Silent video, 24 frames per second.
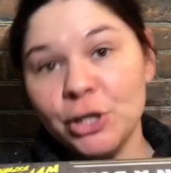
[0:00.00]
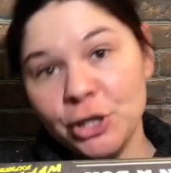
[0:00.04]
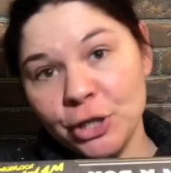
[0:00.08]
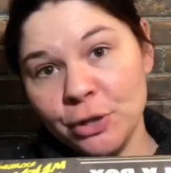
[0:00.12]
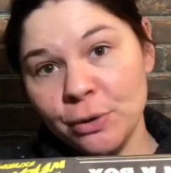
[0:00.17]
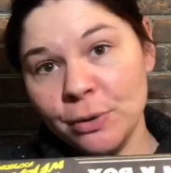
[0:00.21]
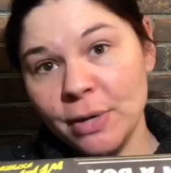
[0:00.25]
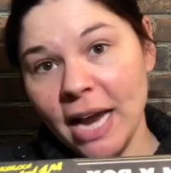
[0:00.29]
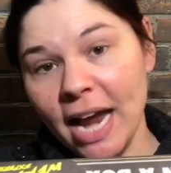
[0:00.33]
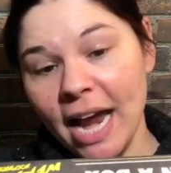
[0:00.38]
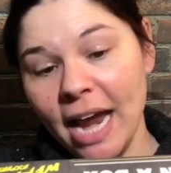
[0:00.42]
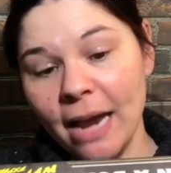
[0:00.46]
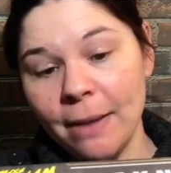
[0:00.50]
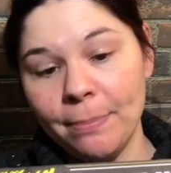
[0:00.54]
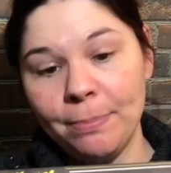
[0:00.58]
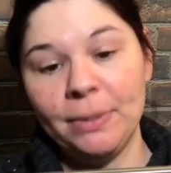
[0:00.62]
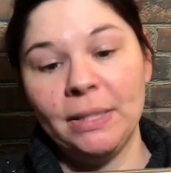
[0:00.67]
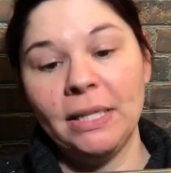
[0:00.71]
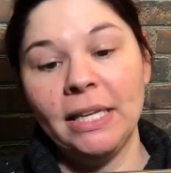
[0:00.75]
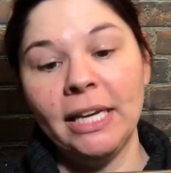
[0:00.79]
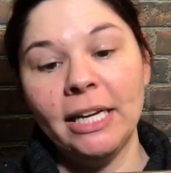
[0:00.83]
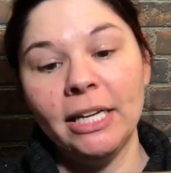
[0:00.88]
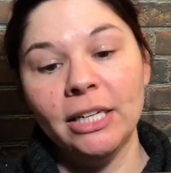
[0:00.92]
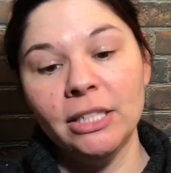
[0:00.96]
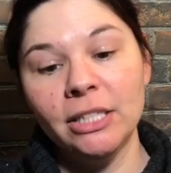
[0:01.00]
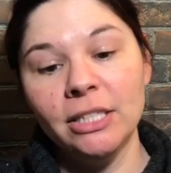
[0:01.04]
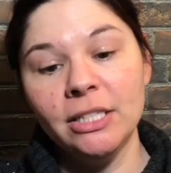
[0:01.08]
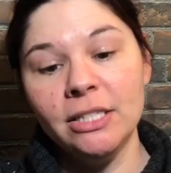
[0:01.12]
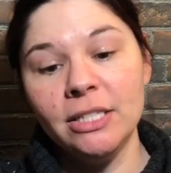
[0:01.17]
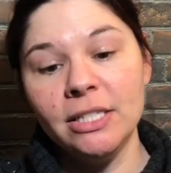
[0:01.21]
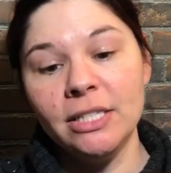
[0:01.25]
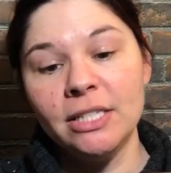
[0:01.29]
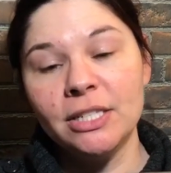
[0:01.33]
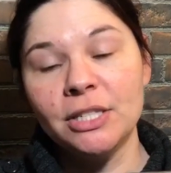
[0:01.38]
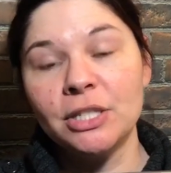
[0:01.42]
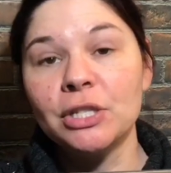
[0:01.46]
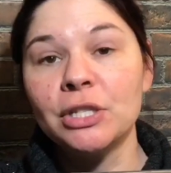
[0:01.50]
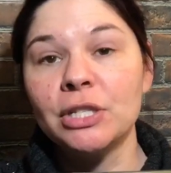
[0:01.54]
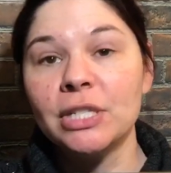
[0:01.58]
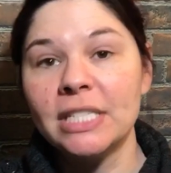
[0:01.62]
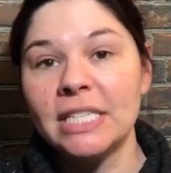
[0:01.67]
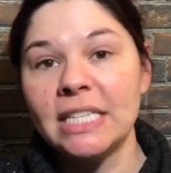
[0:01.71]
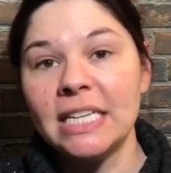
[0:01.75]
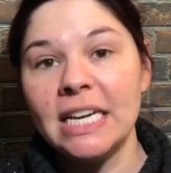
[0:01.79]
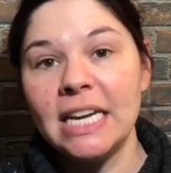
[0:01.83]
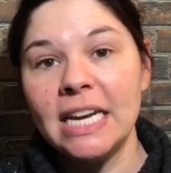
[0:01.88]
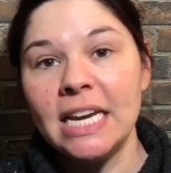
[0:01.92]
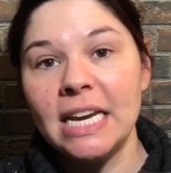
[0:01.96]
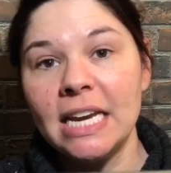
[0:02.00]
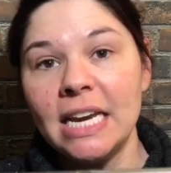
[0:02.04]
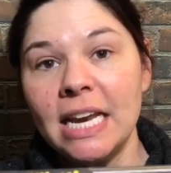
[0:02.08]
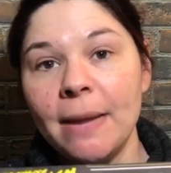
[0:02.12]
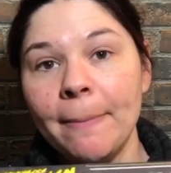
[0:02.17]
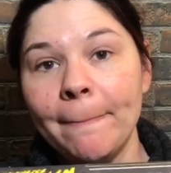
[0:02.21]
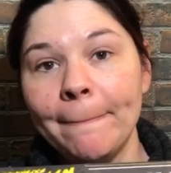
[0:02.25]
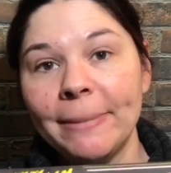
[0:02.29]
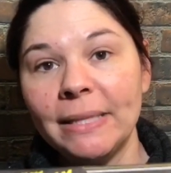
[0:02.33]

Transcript: two to eight players. 13